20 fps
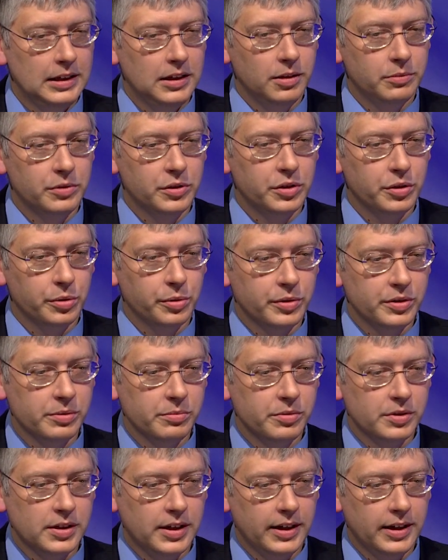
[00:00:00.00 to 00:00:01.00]
On the
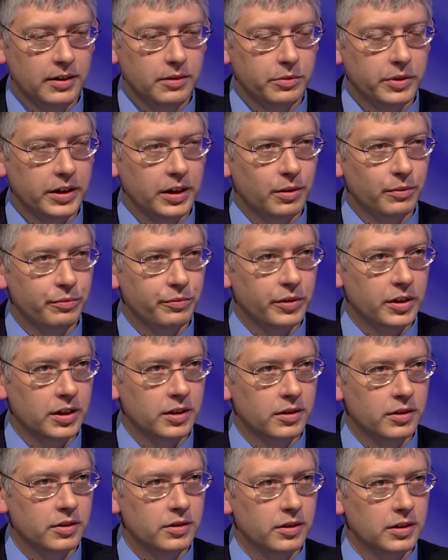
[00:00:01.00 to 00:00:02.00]
tourism side, we help
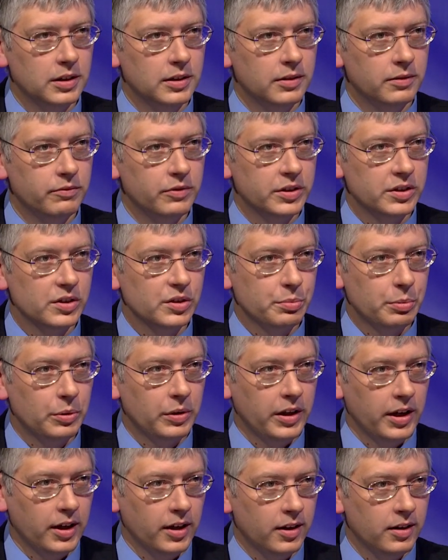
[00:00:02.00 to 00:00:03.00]
fund Visit
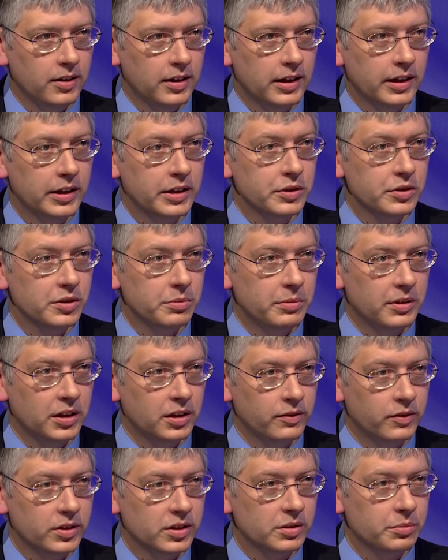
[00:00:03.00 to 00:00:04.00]
Spokane, and I used to be on
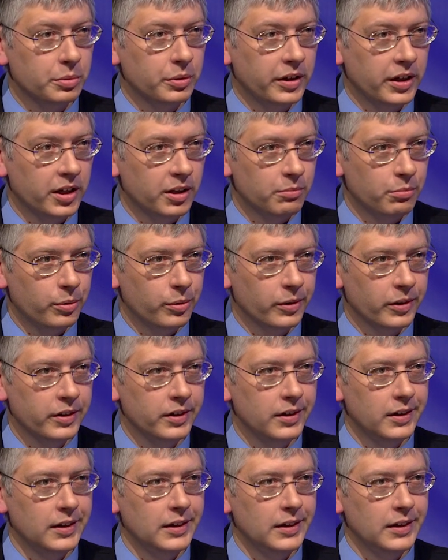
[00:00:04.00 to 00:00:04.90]
the Visit Spokane board.